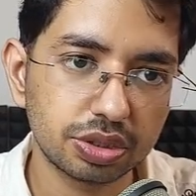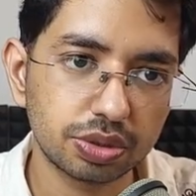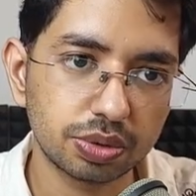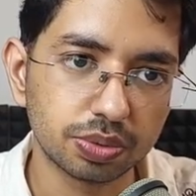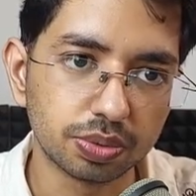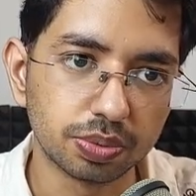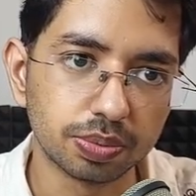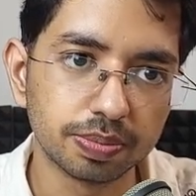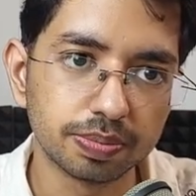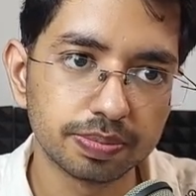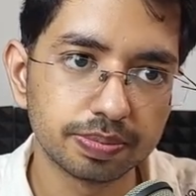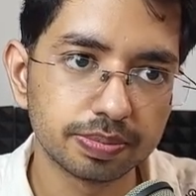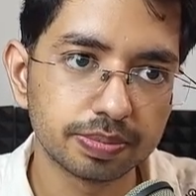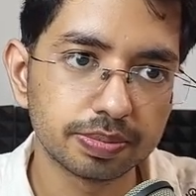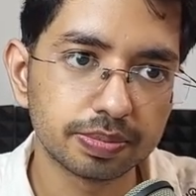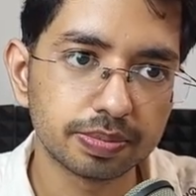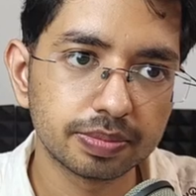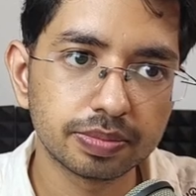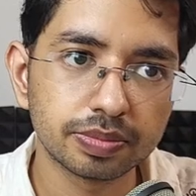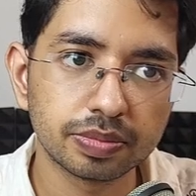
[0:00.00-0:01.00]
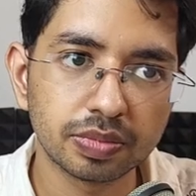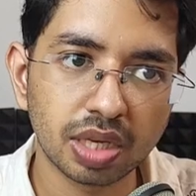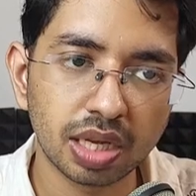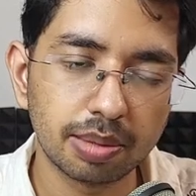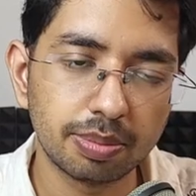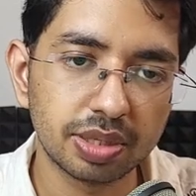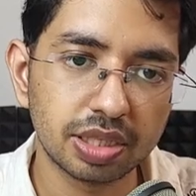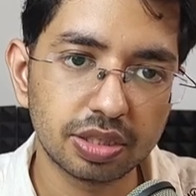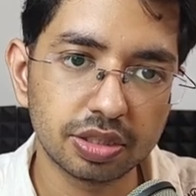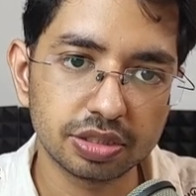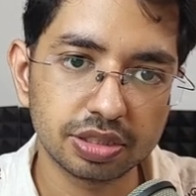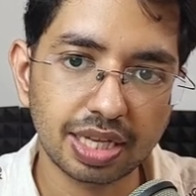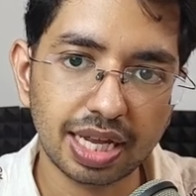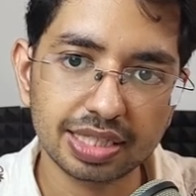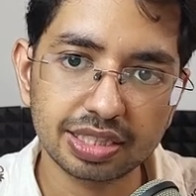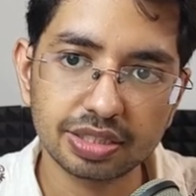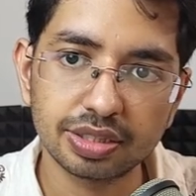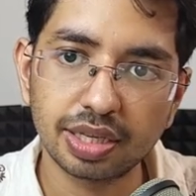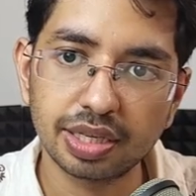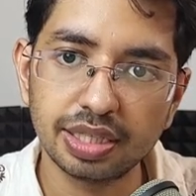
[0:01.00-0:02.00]
2, because
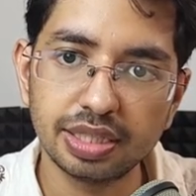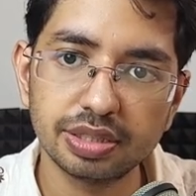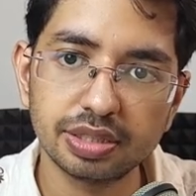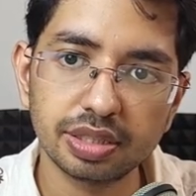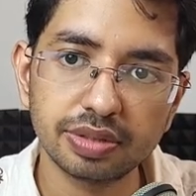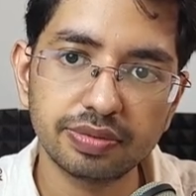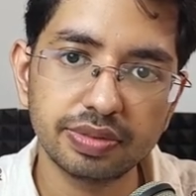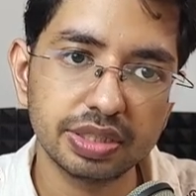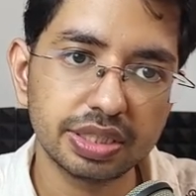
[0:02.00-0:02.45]
that's the reason we